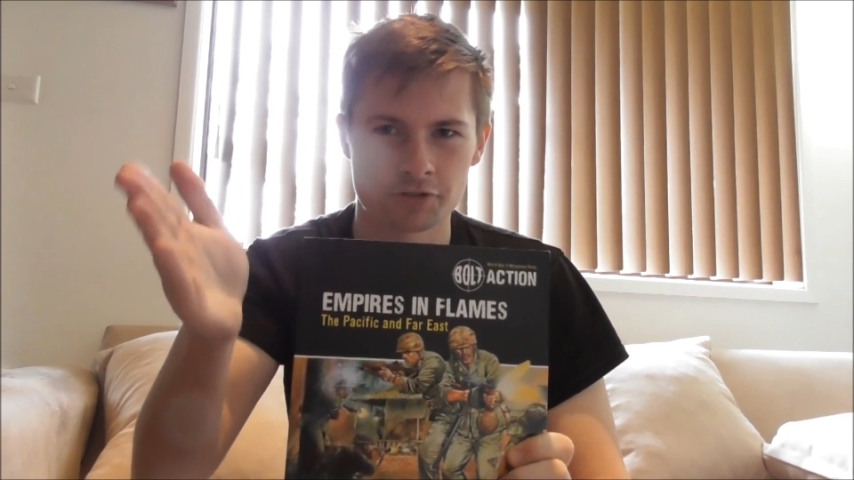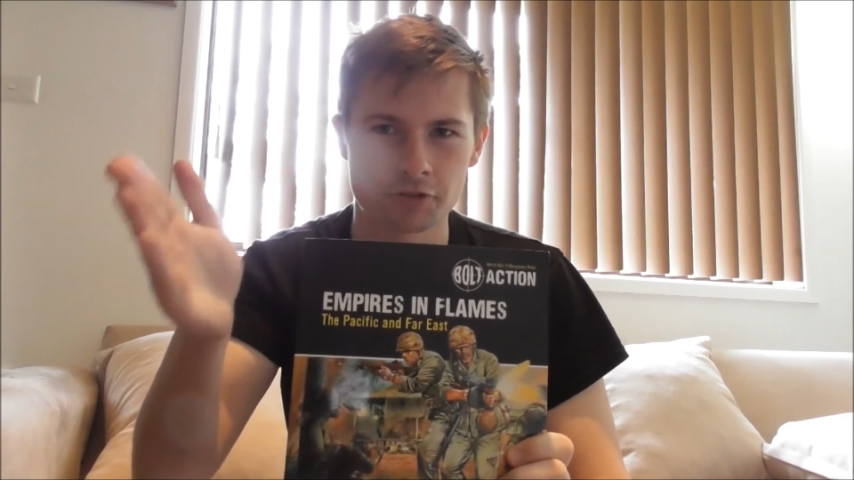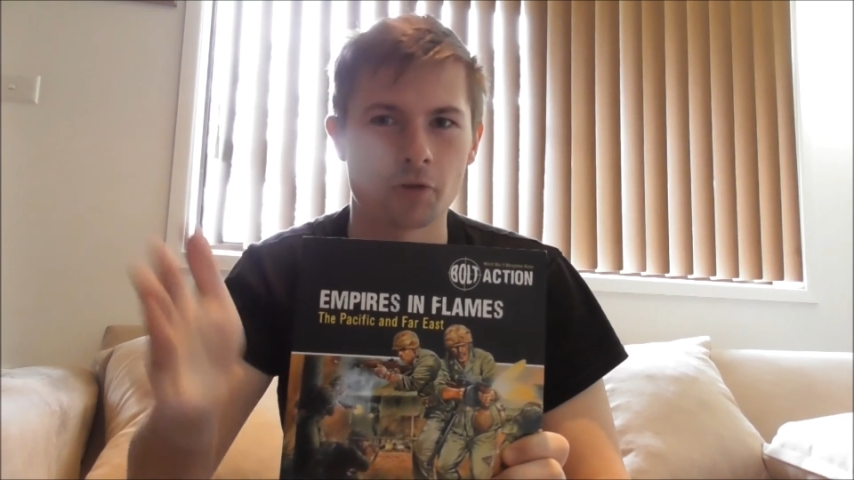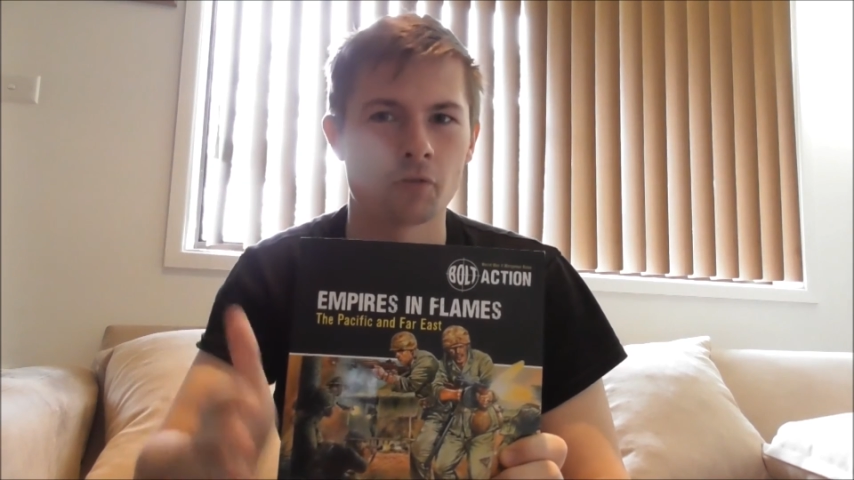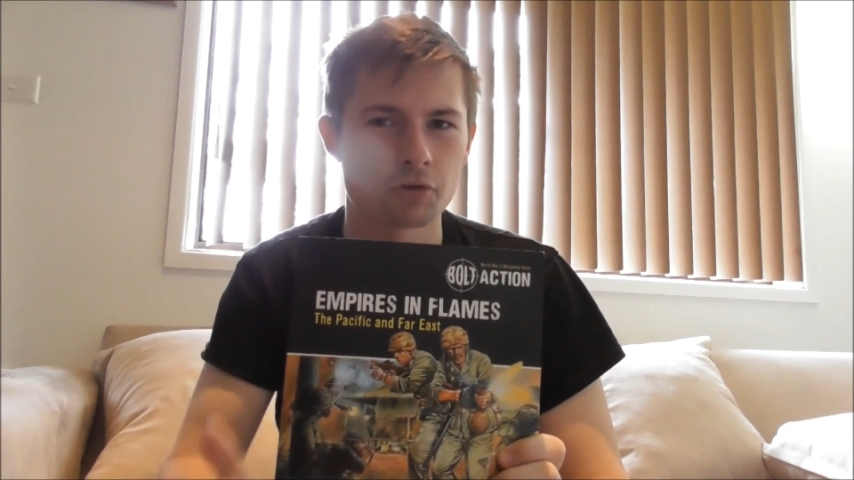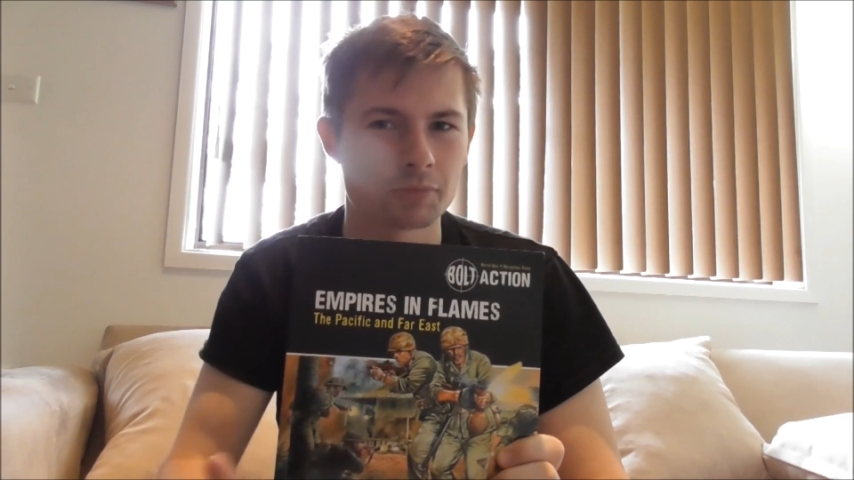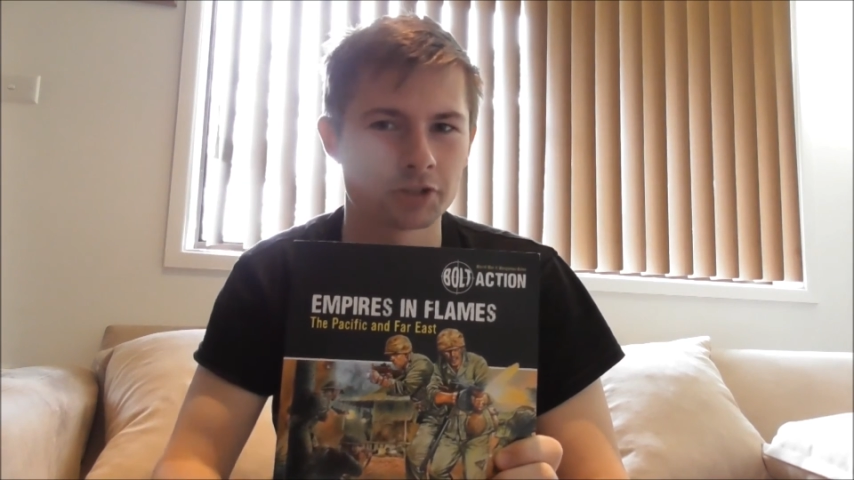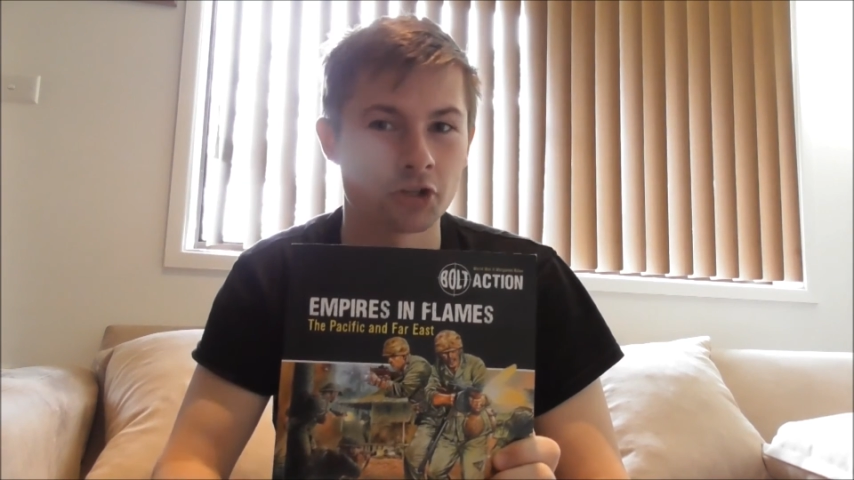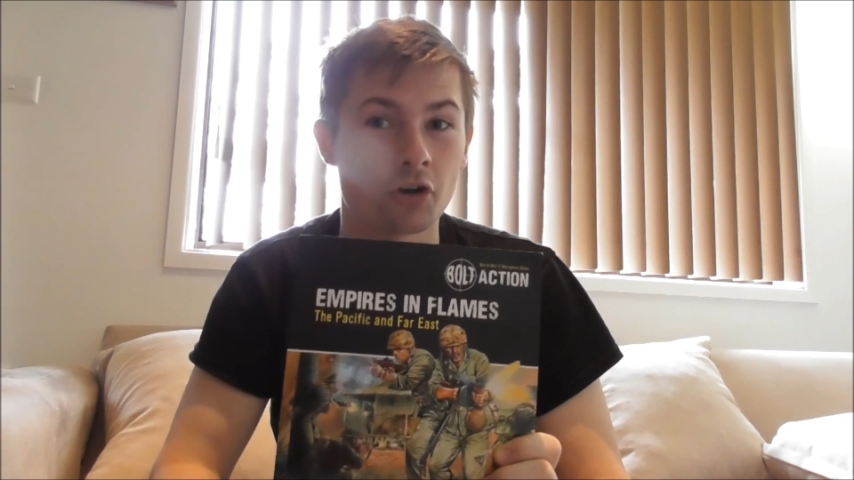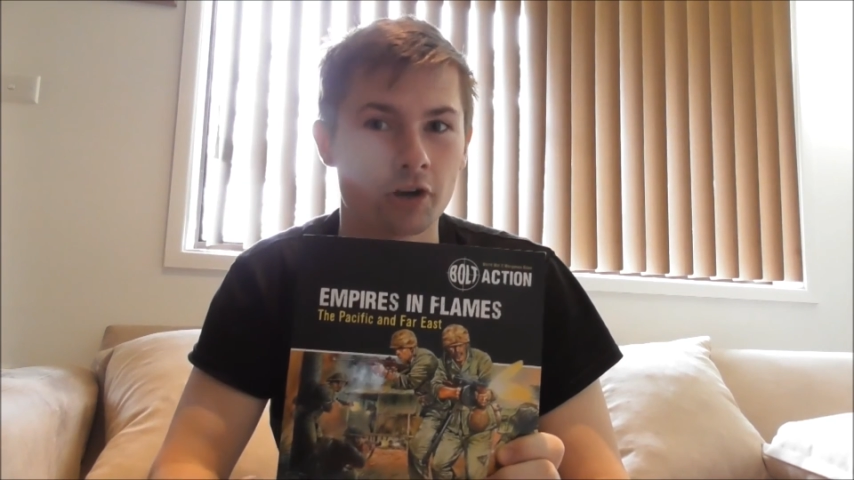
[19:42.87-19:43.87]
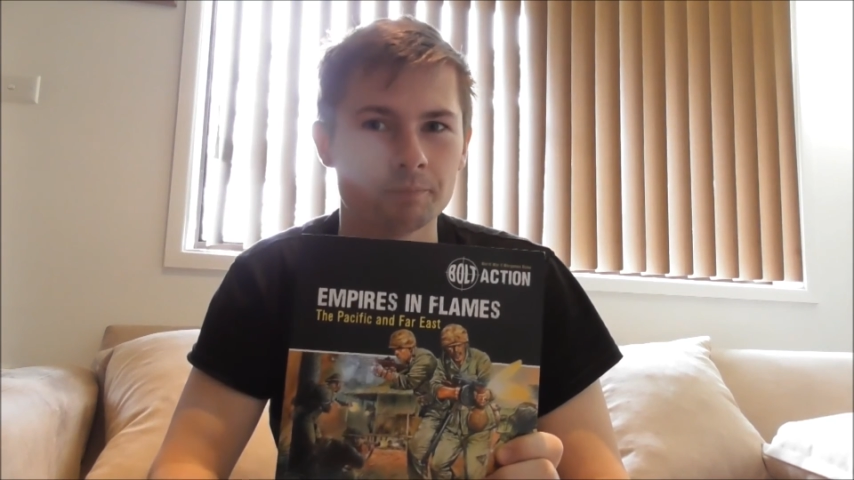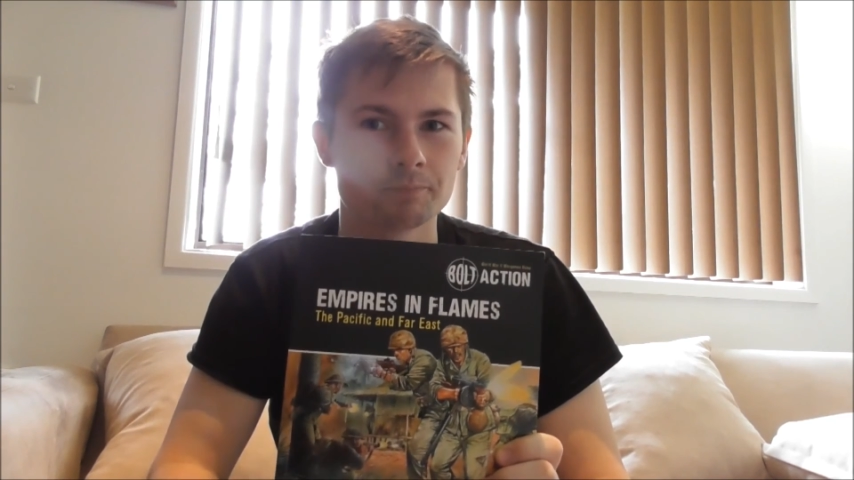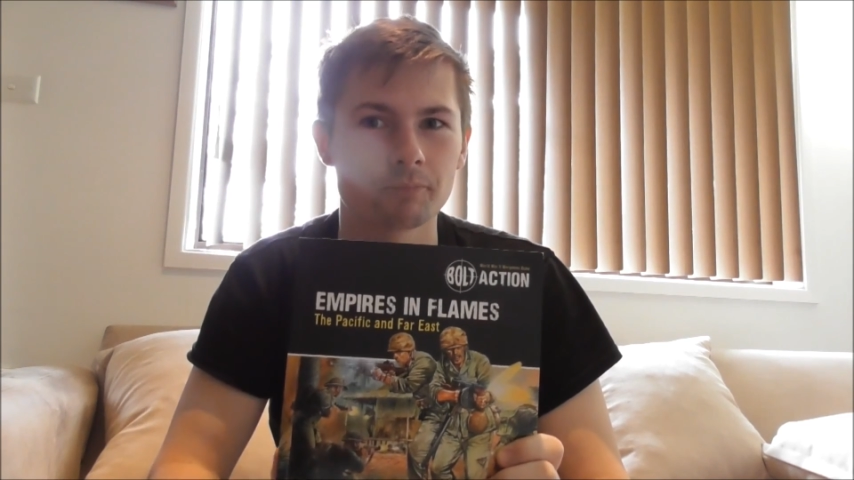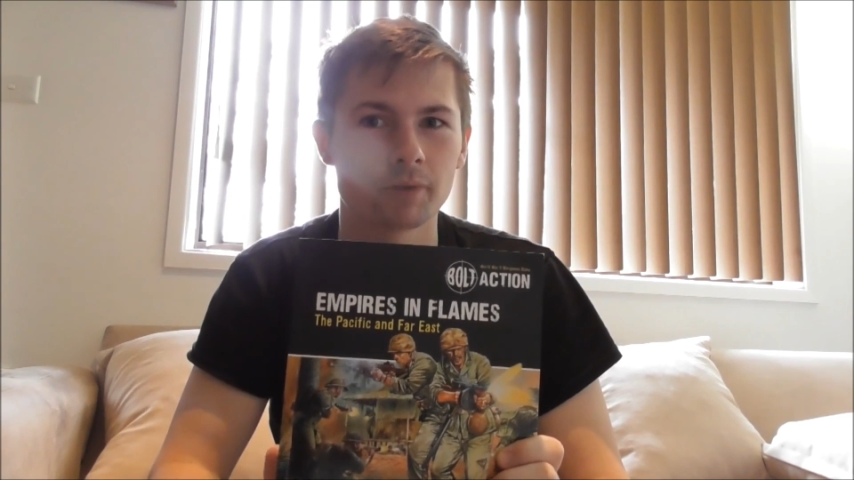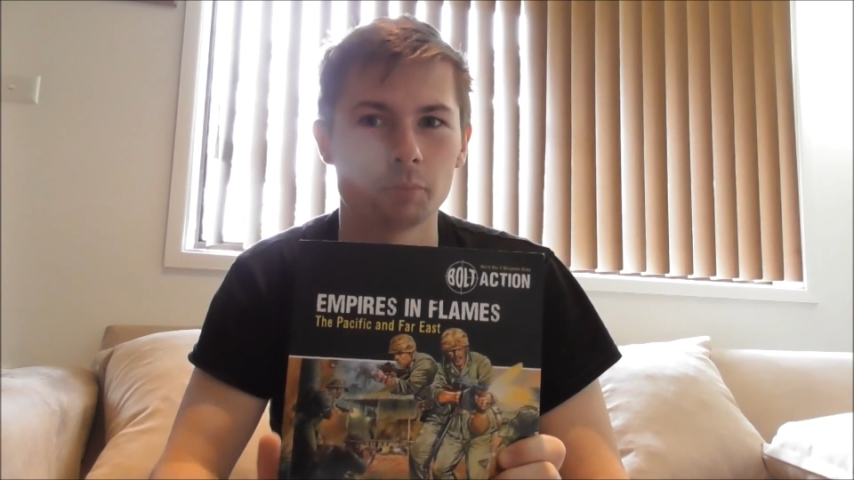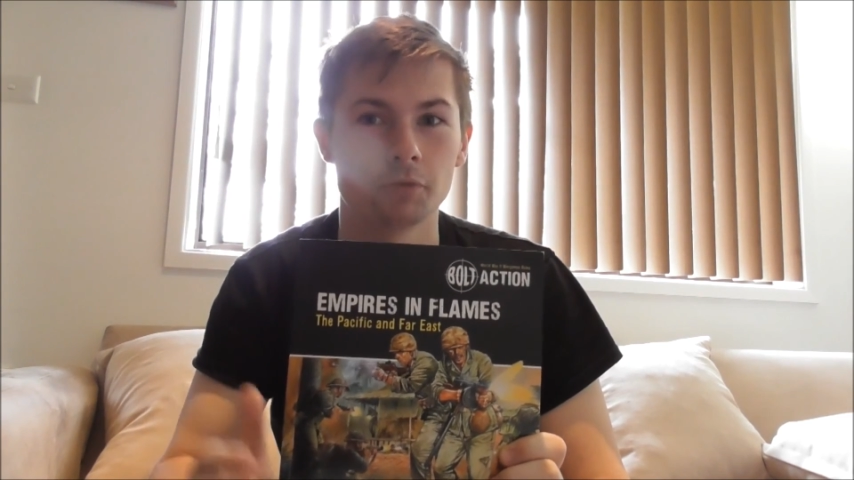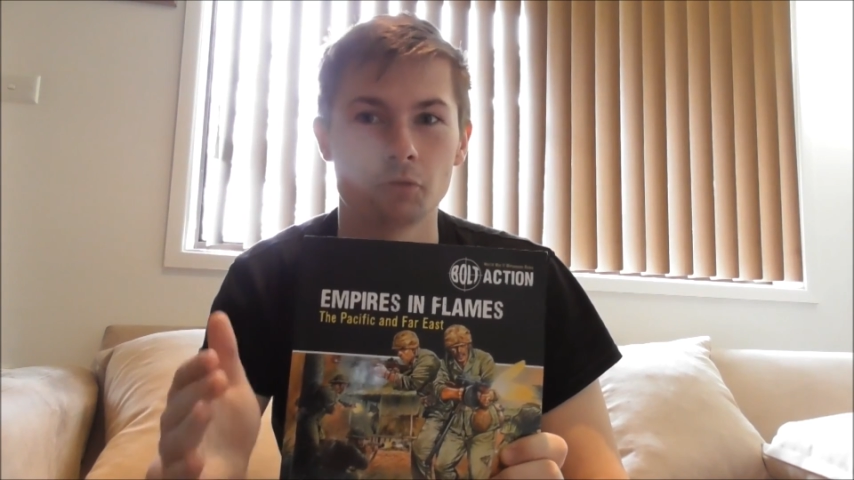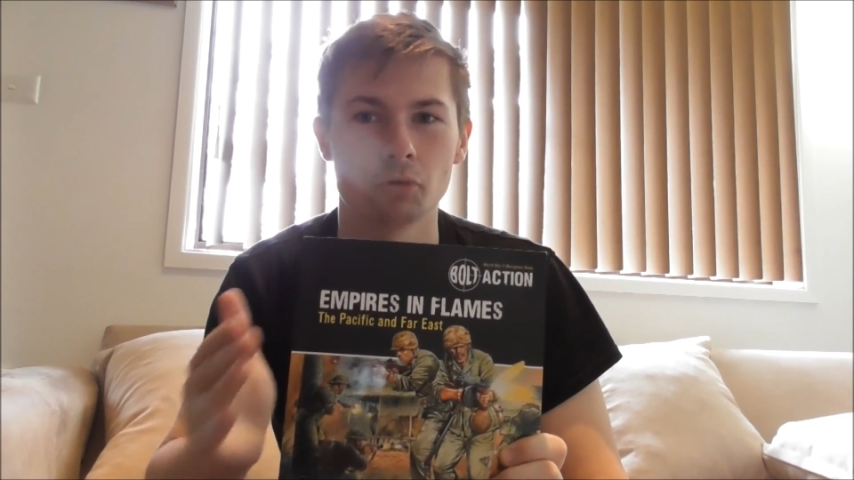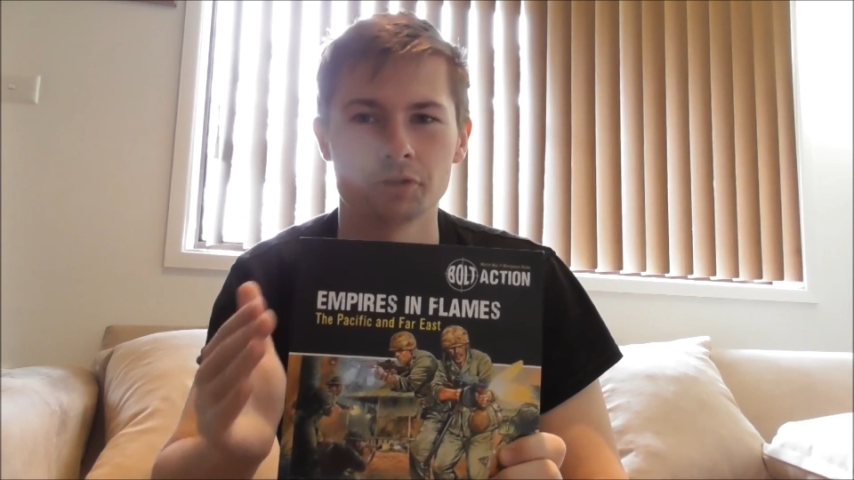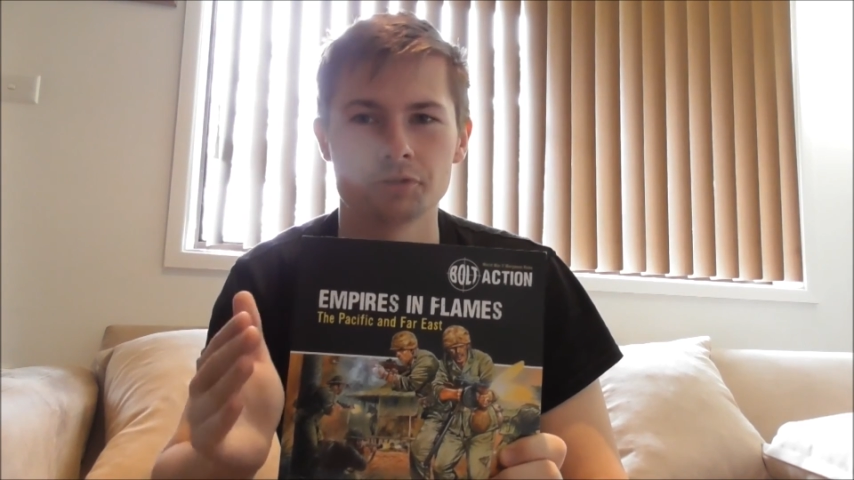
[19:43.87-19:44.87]
so I've got a bit of time
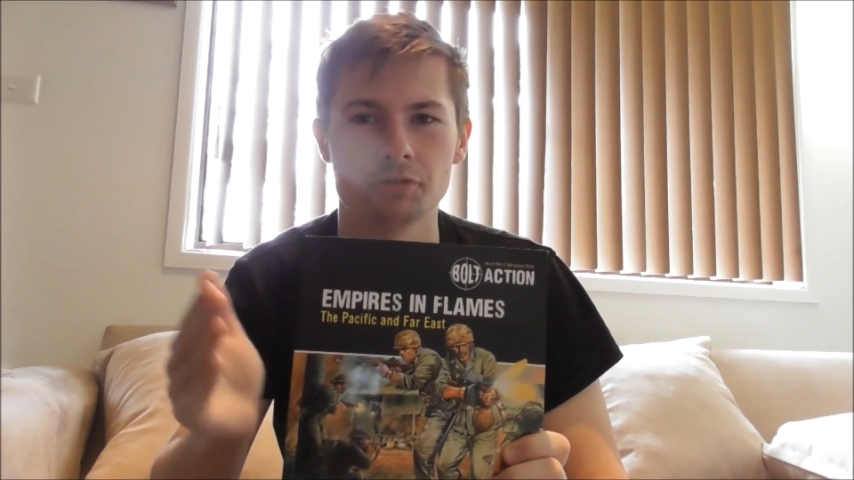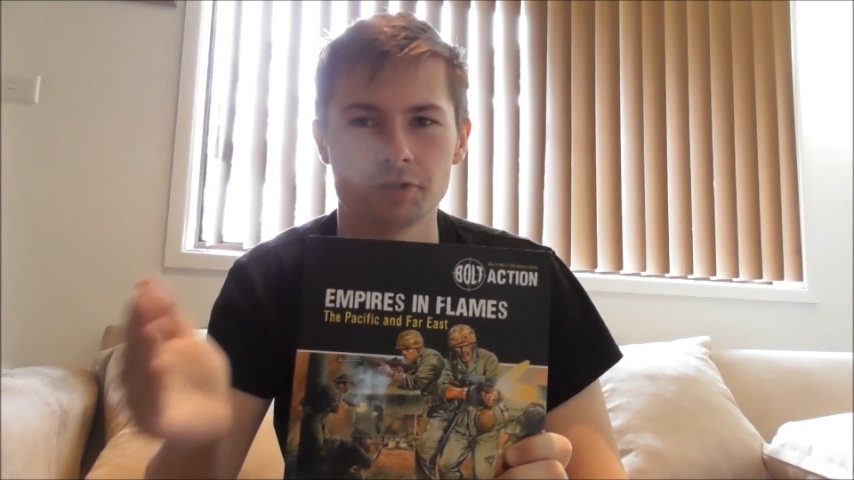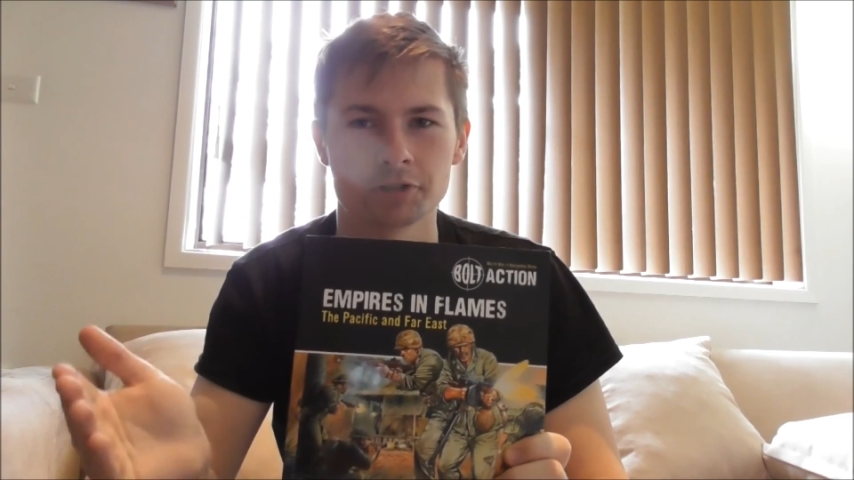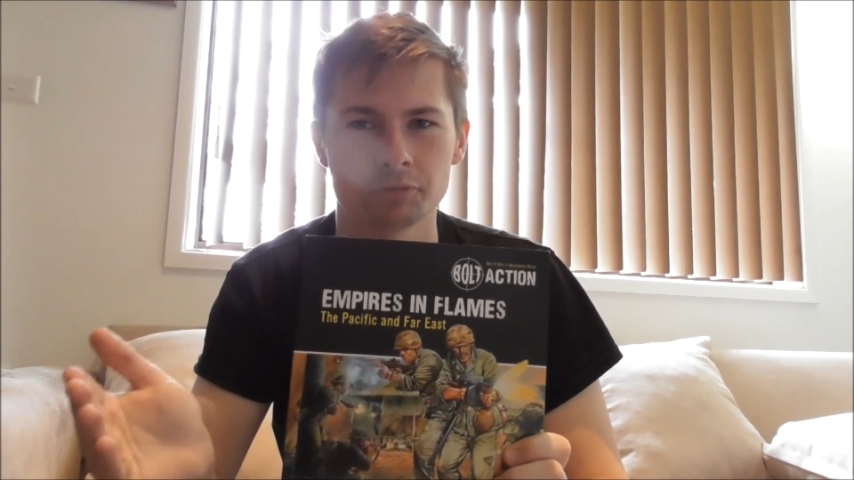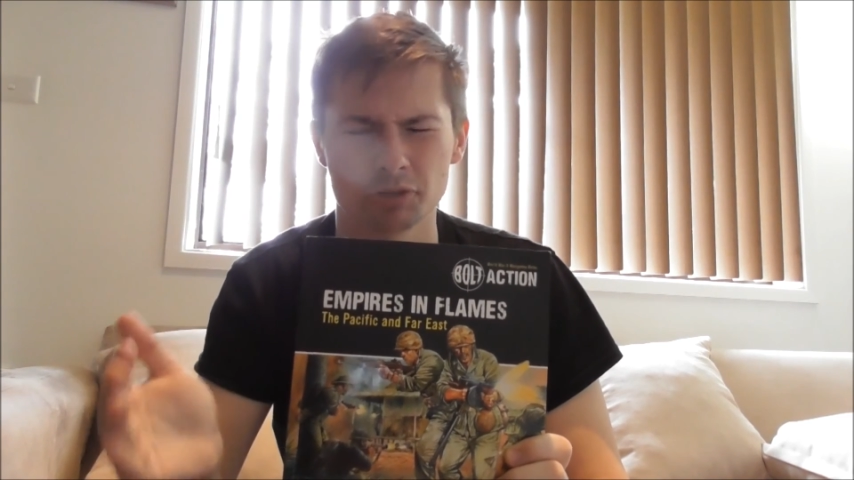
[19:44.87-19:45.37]
before I do the next one.